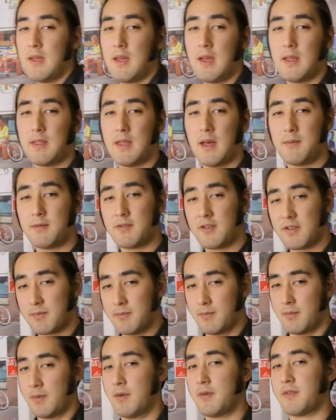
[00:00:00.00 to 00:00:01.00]
And that just
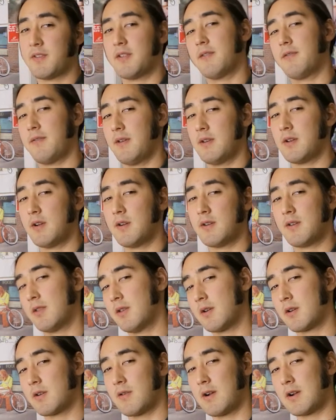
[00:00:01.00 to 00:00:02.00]
moves the fender into
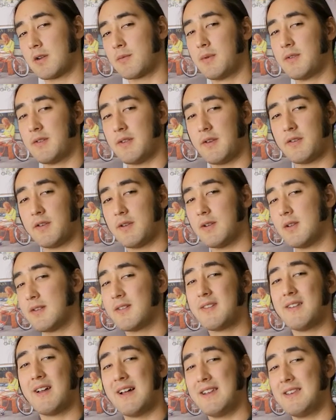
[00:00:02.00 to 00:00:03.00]
the correct position.
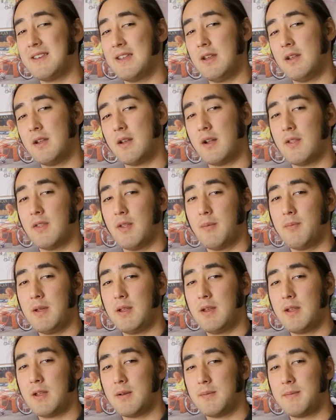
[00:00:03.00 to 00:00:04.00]
It's not needed on the
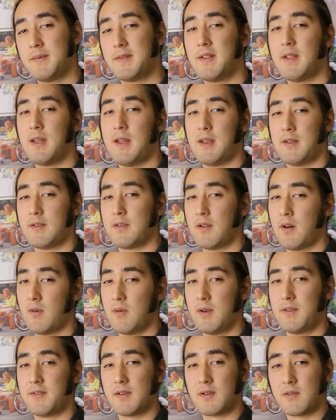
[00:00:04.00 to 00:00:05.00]
mediums, and it's
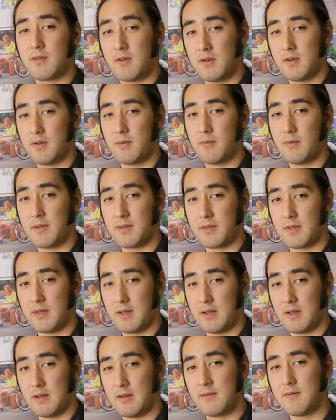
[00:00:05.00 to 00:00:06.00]
always included with
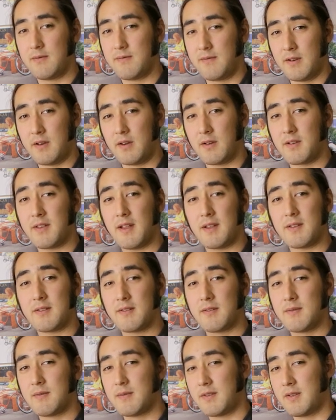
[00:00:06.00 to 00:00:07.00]
the fender
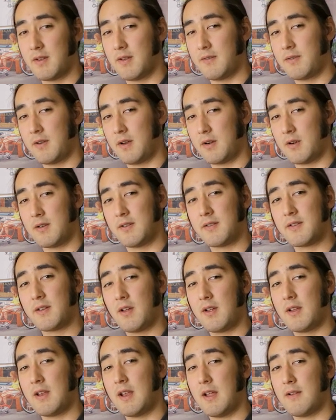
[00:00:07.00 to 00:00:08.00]
sets. So if you're
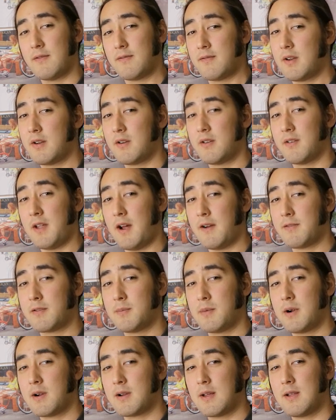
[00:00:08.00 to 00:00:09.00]
installing fenders
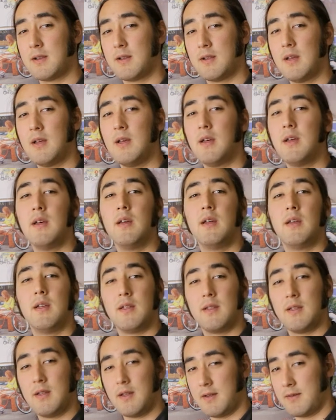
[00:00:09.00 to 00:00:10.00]
aftermarket,
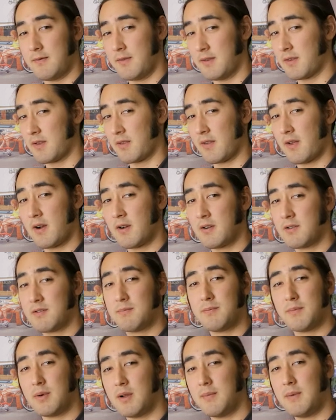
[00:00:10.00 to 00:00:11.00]
if it's a
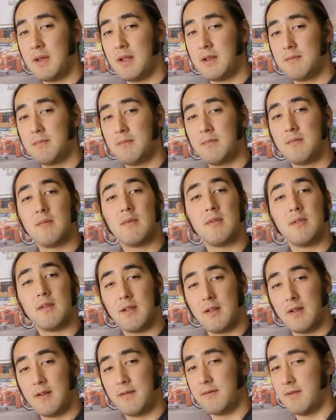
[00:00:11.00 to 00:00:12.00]
large, put them in.
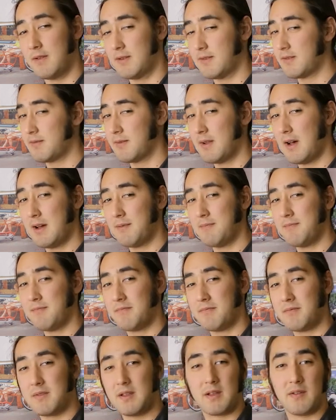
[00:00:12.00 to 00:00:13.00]
If it's not,
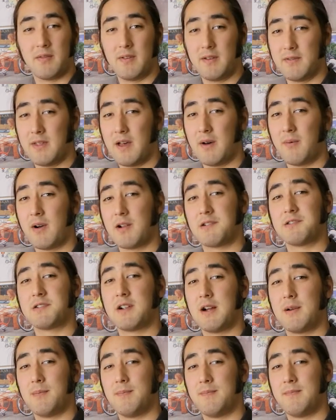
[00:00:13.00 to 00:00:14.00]
you can leave that
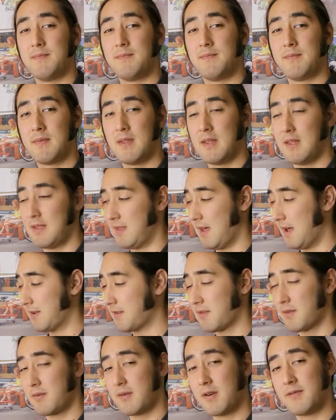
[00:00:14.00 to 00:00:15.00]
washer out. And
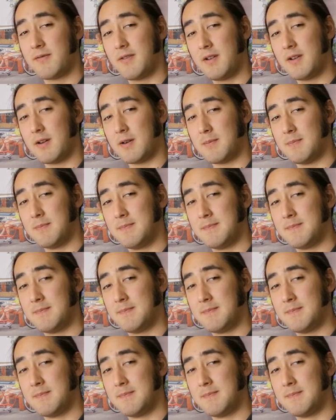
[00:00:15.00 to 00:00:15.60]
that's the rear fender.